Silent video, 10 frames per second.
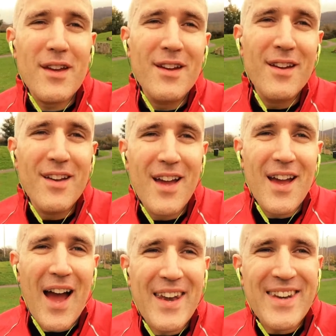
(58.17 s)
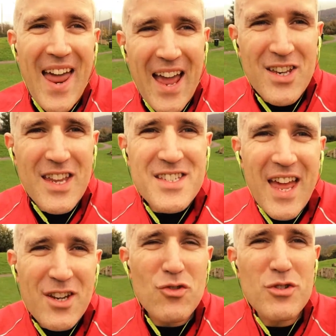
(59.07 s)
its
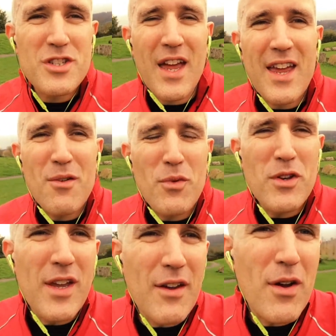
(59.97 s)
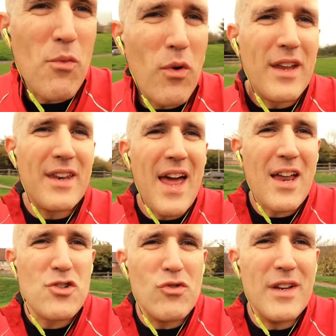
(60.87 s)
natural state, when you give it what it
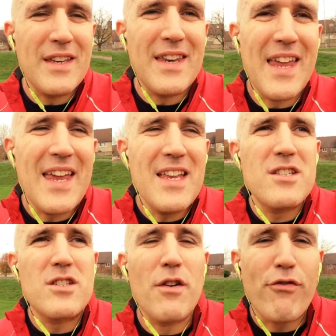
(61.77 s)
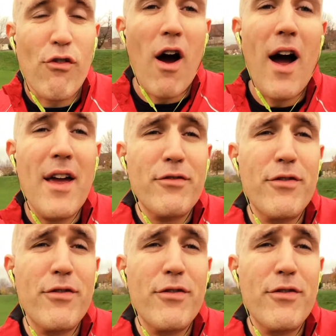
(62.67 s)
naturally needs to thrive,